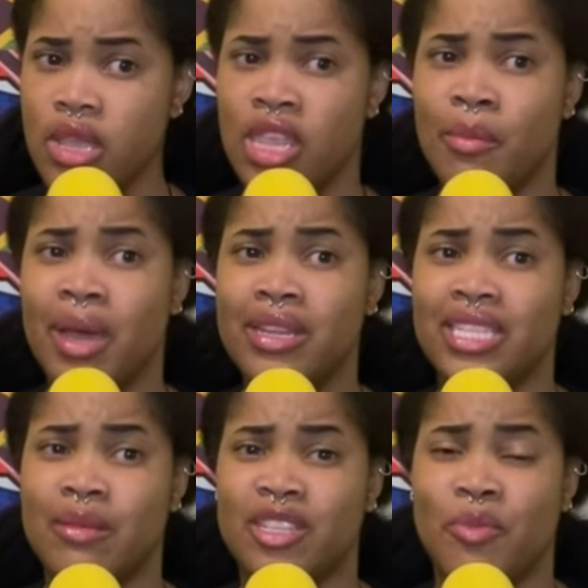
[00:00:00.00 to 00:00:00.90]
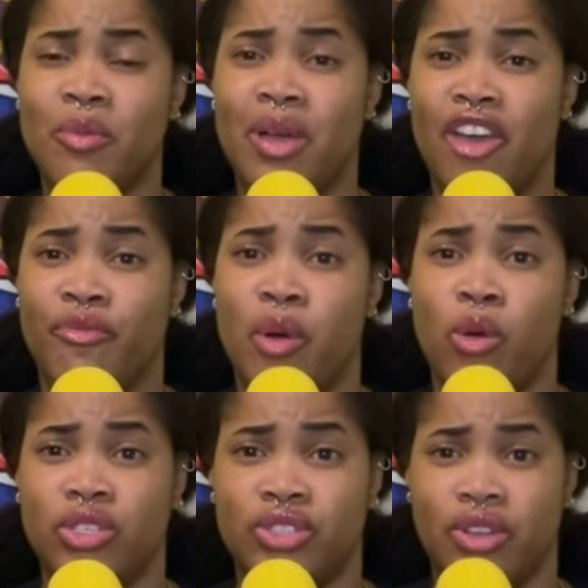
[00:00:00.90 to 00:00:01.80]
the amount of times that people have
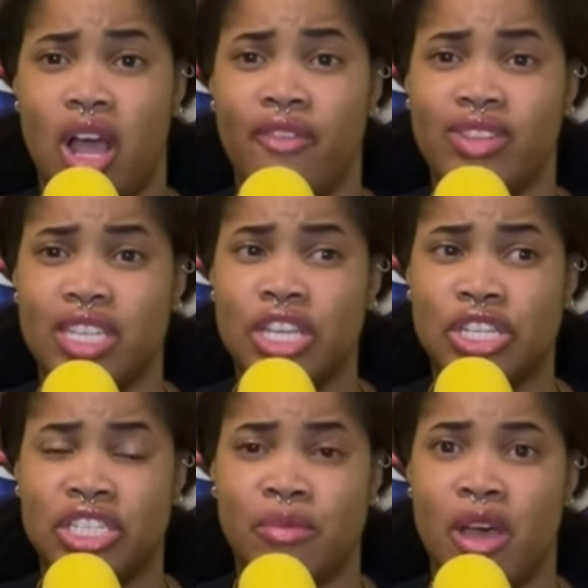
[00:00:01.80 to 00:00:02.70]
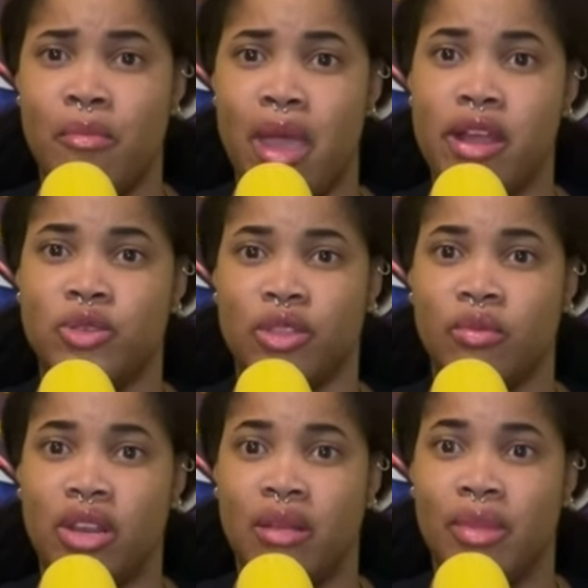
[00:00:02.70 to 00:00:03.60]
poached conversations about marriage
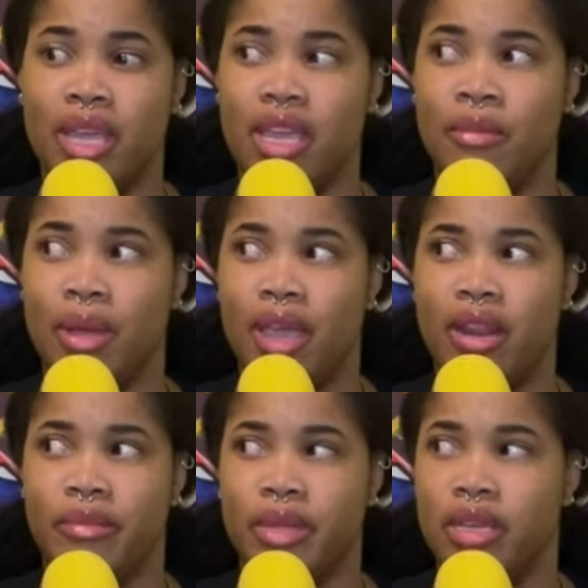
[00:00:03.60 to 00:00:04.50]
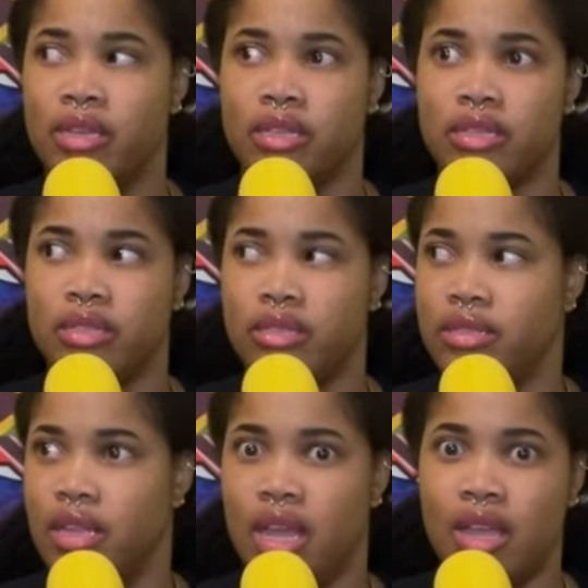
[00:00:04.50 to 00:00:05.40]
with me, and I'm like, in my head, I'm like,
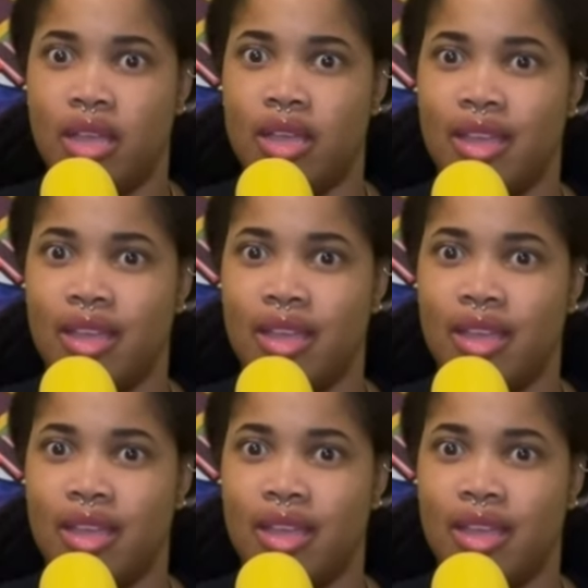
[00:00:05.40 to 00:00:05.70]
huh?